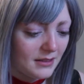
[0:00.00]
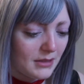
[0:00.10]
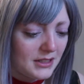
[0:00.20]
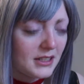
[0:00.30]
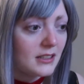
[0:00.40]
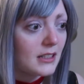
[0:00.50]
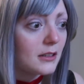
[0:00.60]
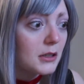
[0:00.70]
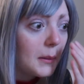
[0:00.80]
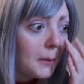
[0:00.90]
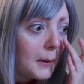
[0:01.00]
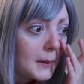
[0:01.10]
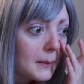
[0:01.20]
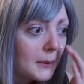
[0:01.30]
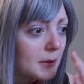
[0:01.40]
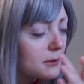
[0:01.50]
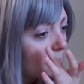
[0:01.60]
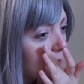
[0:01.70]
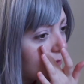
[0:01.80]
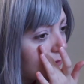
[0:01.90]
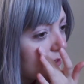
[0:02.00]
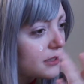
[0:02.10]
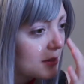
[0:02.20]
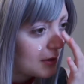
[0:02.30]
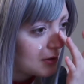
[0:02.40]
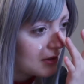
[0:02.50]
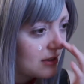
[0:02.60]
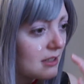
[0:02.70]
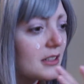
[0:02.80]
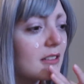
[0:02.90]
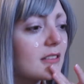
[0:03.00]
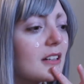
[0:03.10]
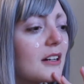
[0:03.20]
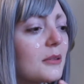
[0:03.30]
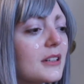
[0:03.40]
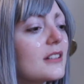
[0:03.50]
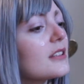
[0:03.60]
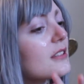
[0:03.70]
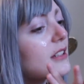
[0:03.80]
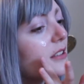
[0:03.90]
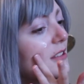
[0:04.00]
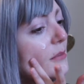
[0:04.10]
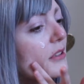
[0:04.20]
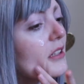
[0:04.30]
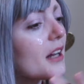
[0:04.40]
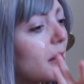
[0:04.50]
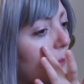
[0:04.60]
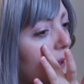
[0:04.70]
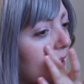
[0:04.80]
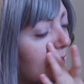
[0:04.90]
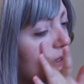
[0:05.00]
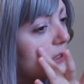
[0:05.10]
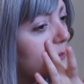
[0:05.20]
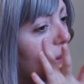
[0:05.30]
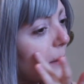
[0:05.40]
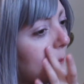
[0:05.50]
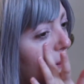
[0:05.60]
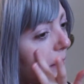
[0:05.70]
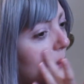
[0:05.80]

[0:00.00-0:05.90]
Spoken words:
My skin is actually pretty moisturized for once, especially now because it's like the summertime, but at the same time